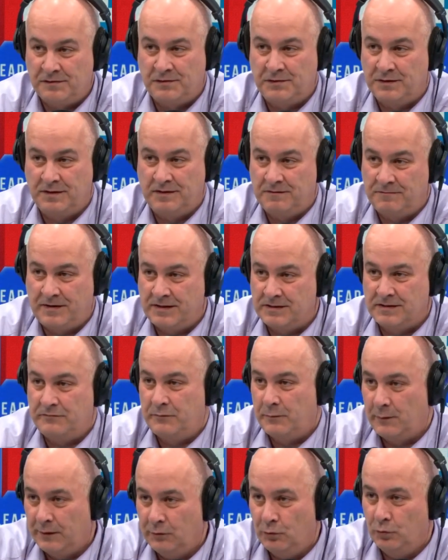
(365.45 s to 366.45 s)
that effectively
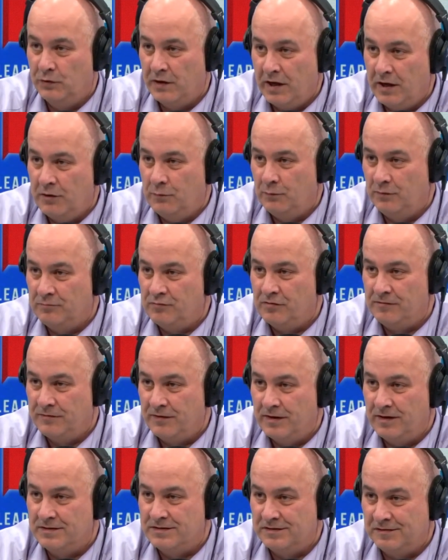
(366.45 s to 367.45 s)
we all know would
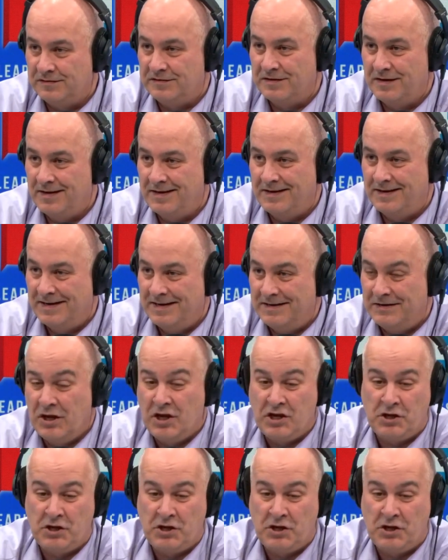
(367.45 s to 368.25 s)
prefer to stay in,